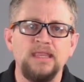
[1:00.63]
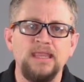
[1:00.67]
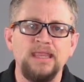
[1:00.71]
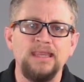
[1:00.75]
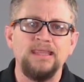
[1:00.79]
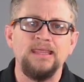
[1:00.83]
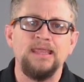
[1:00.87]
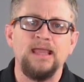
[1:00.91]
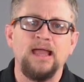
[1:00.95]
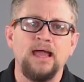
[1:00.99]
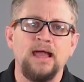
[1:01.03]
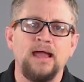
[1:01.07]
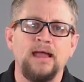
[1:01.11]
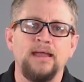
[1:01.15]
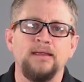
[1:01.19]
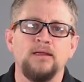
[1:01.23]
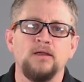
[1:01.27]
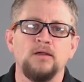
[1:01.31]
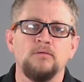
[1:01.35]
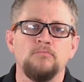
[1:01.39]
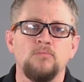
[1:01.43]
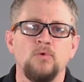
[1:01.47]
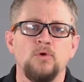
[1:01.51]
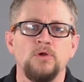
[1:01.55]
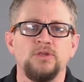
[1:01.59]
any
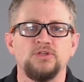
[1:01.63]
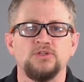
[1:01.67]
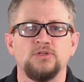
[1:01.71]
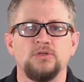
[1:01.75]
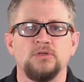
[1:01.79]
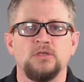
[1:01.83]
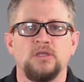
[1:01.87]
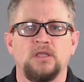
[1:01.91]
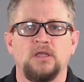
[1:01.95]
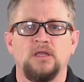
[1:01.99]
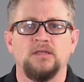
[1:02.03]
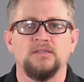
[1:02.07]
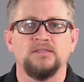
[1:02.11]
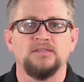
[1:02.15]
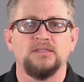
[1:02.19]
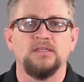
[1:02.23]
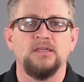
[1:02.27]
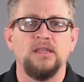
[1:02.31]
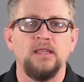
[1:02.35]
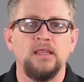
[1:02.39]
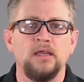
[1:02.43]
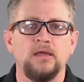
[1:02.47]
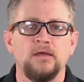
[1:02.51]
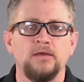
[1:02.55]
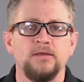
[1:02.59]
higher moisture content
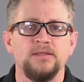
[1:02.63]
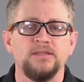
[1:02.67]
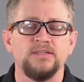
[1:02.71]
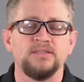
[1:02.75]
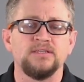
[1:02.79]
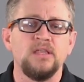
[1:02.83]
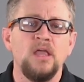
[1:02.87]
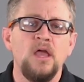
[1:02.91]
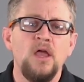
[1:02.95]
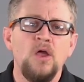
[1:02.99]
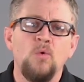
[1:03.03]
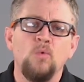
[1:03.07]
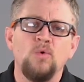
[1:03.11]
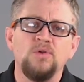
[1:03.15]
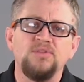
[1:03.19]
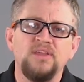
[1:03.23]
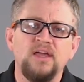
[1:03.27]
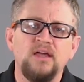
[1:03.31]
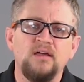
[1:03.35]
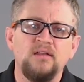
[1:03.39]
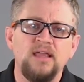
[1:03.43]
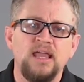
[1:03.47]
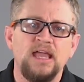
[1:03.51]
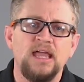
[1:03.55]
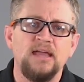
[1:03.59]
areas
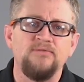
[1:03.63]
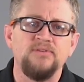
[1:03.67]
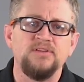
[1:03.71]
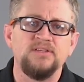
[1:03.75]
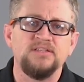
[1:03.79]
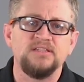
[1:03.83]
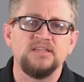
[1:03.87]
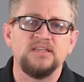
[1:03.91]
without having